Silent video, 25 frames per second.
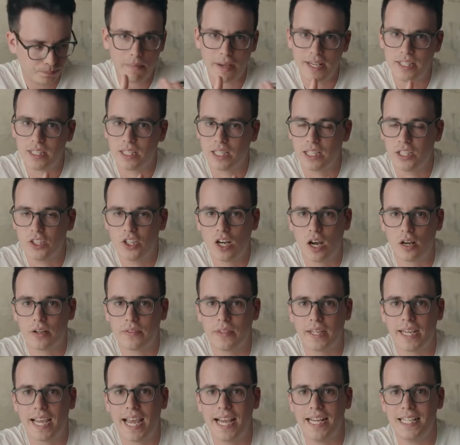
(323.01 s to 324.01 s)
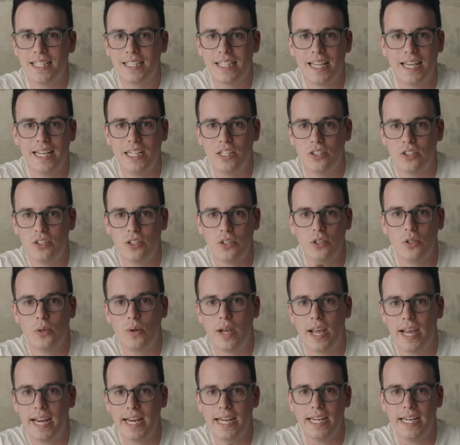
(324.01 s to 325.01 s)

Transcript: basically chuck the case into